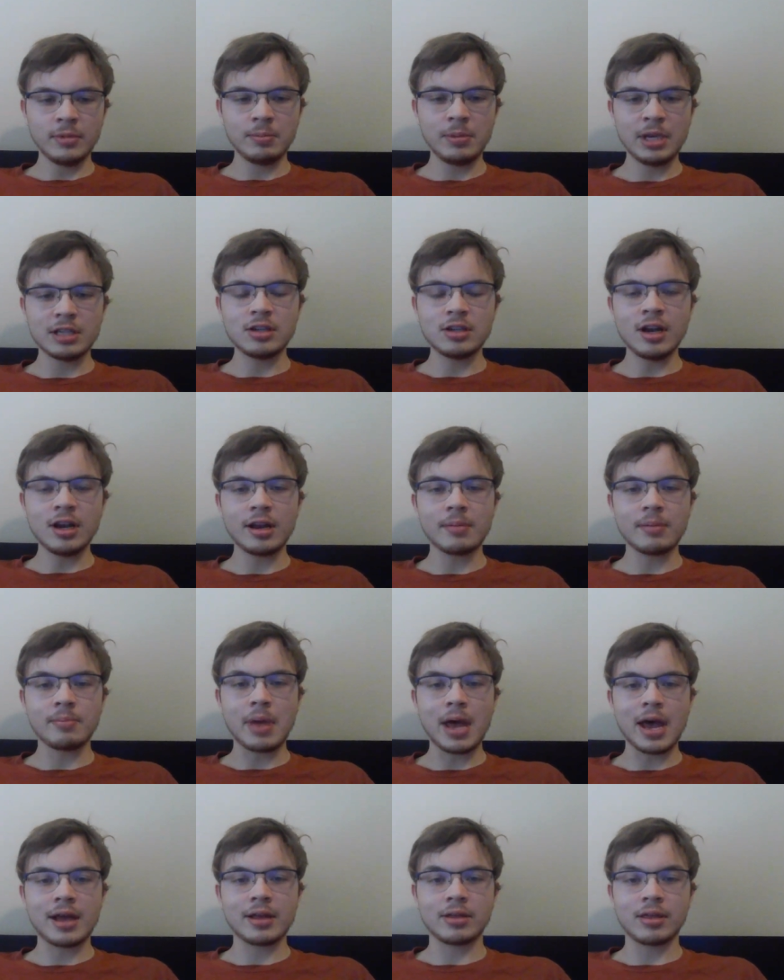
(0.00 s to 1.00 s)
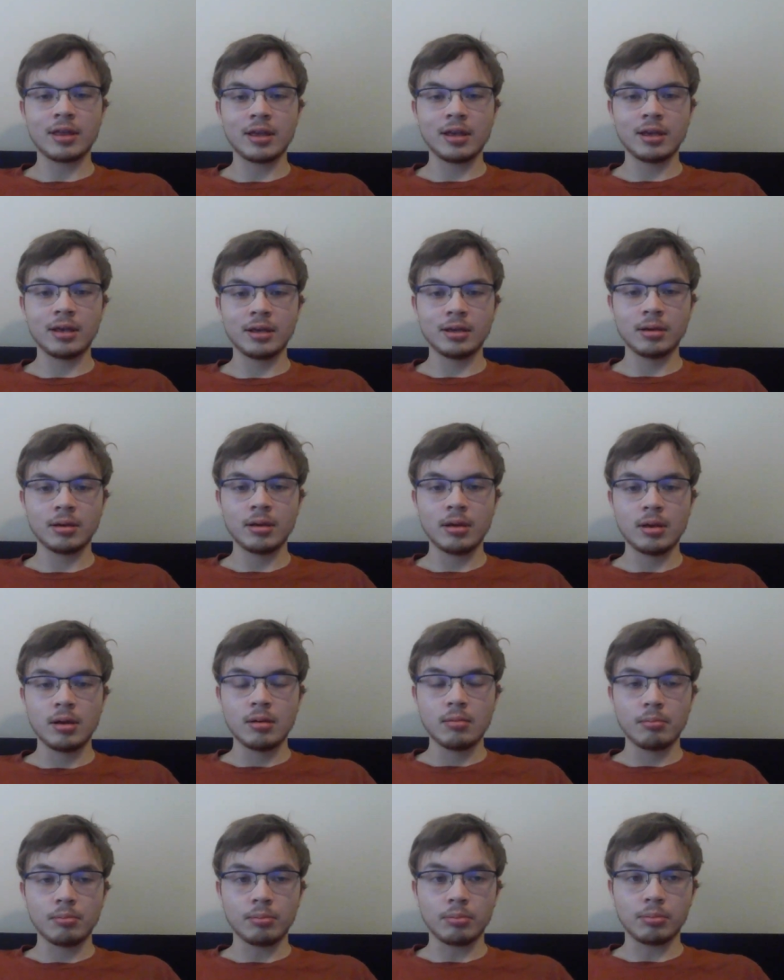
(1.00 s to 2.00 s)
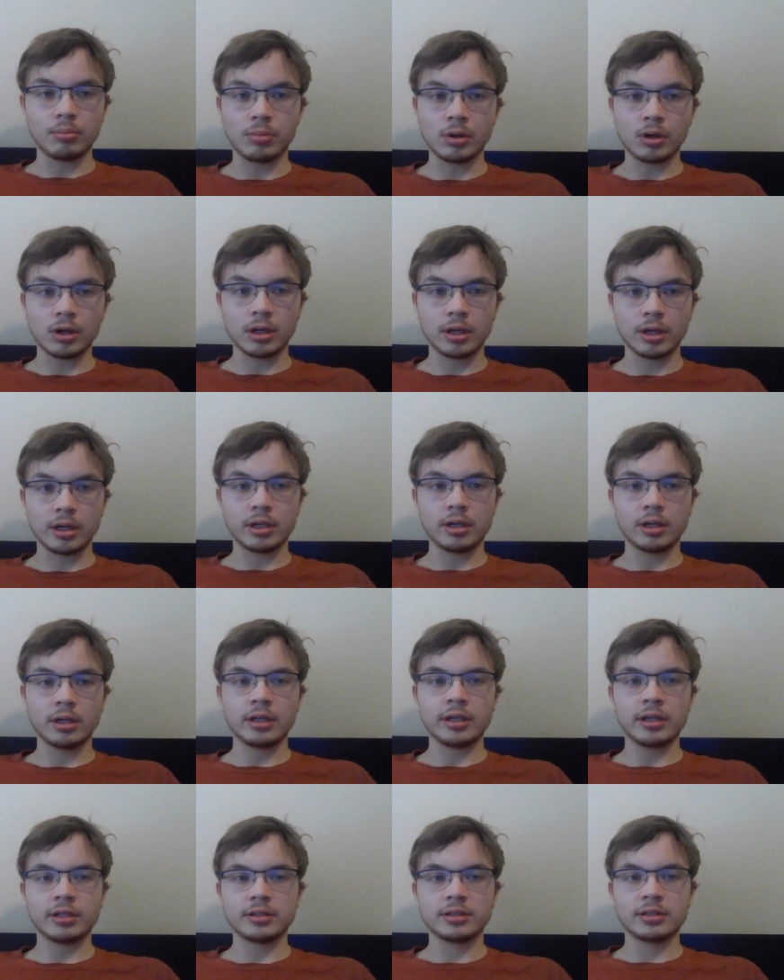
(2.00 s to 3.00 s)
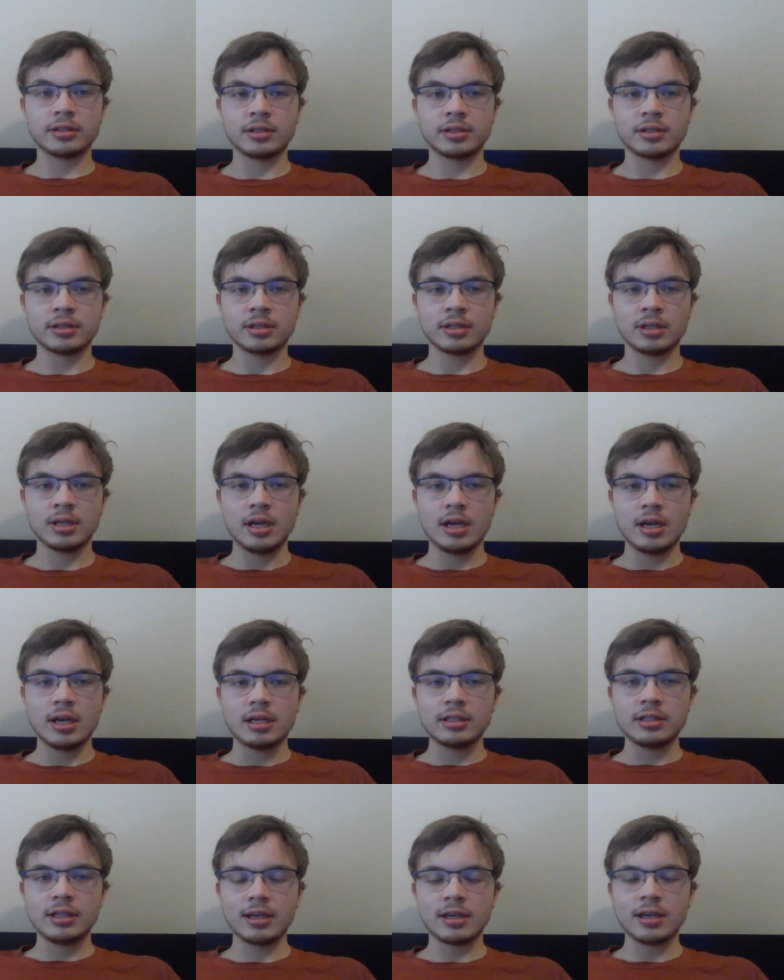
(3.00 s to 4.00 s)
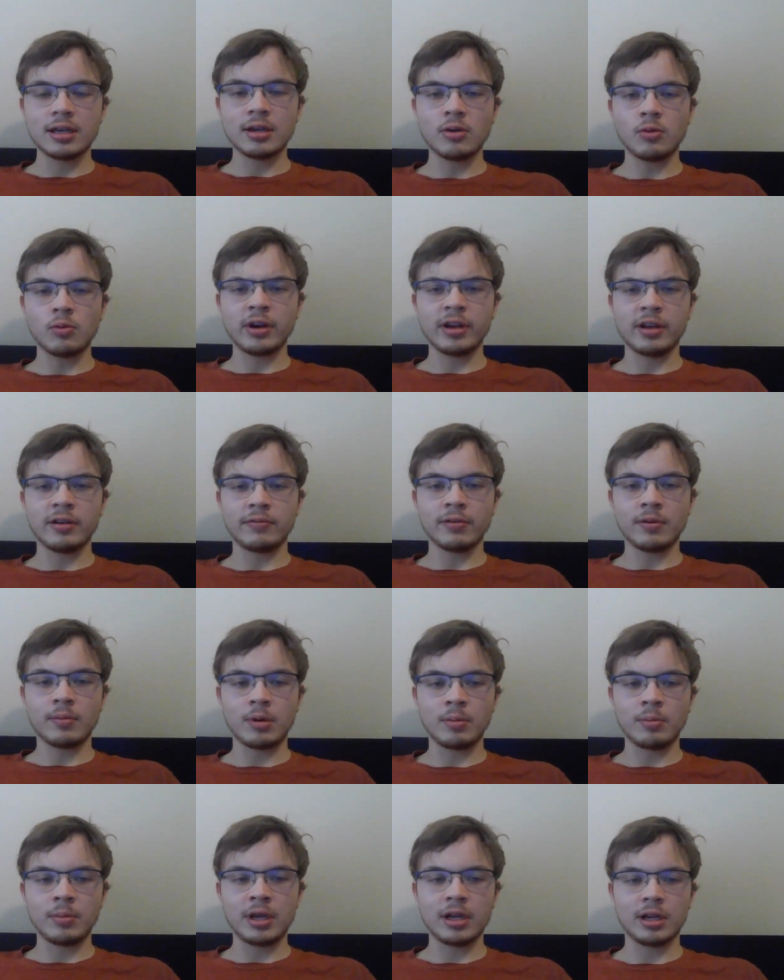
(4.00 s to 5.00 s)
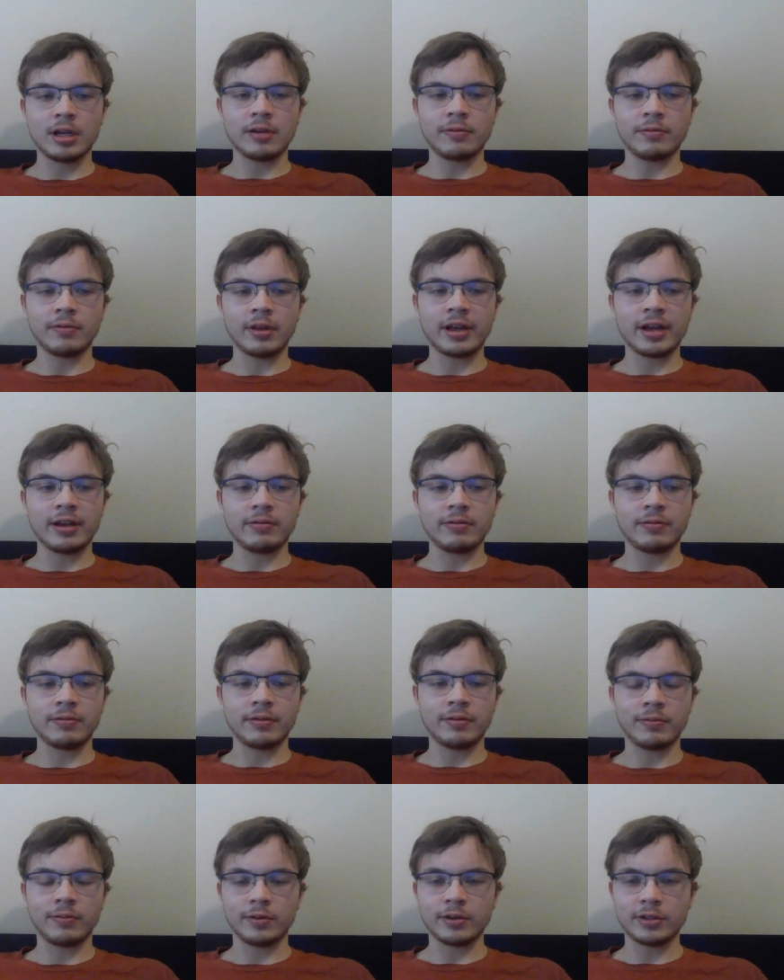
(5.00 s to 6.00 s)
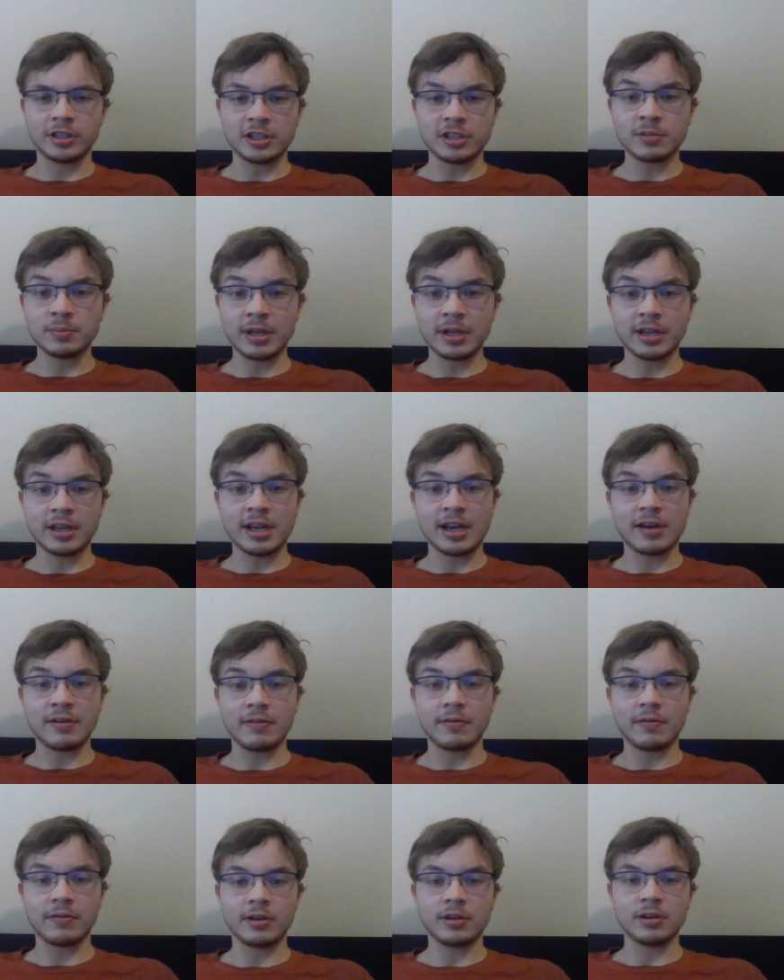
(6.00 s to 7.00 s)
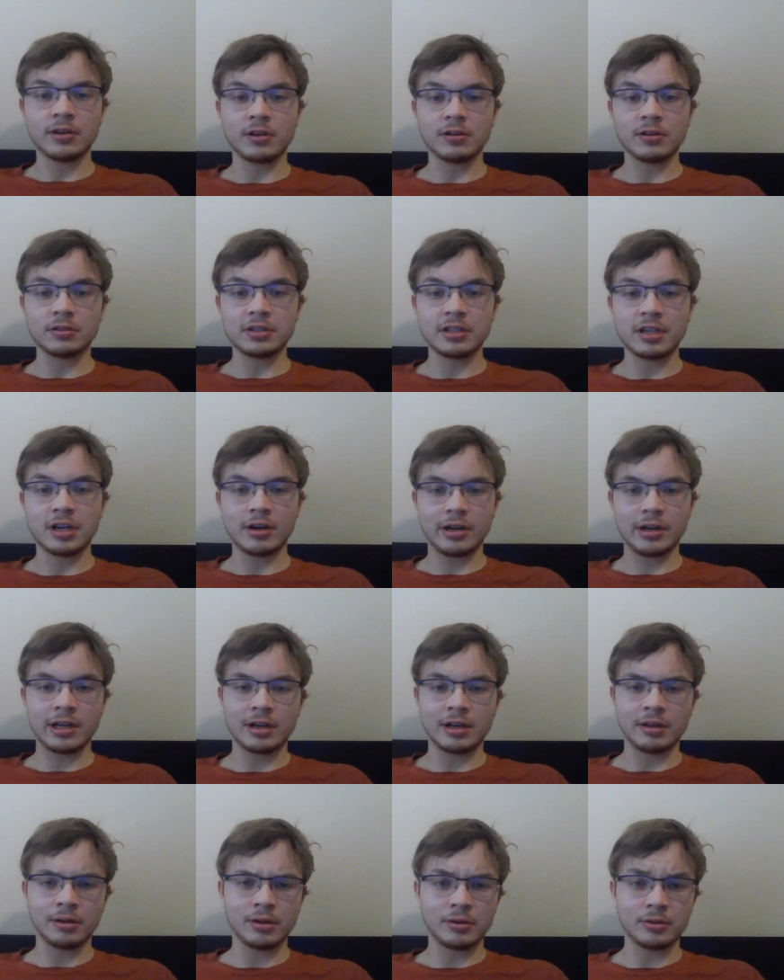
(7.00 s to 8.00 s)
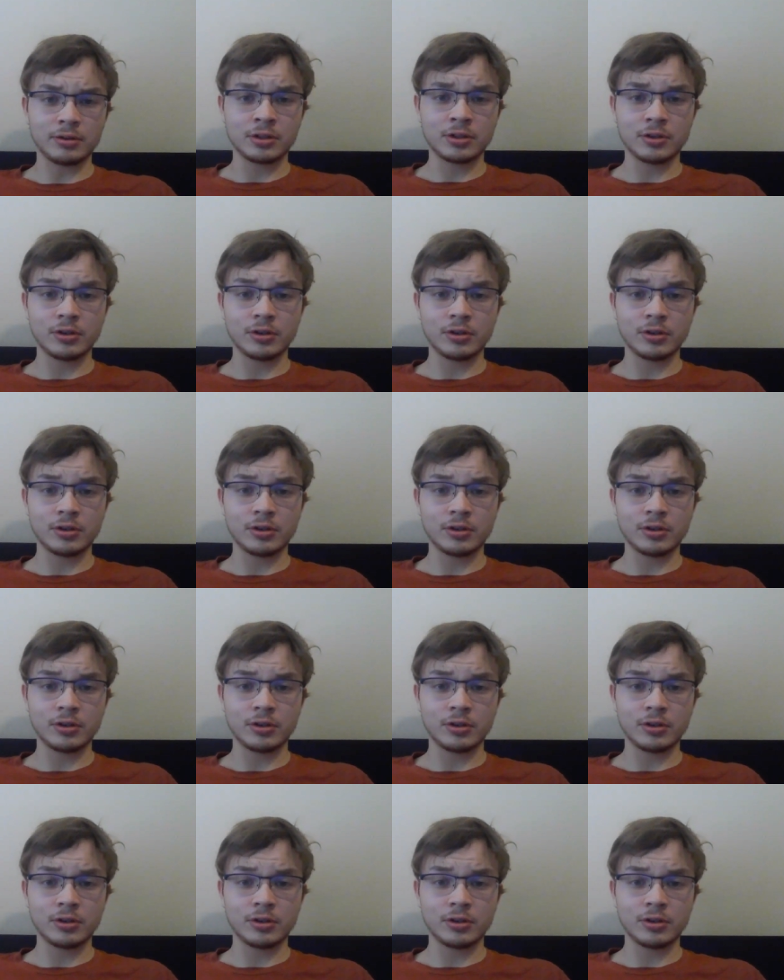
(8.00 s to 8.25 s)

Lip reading: a bad thing, but it's taking away from our meaning of life if we just spend half of it, staring at a little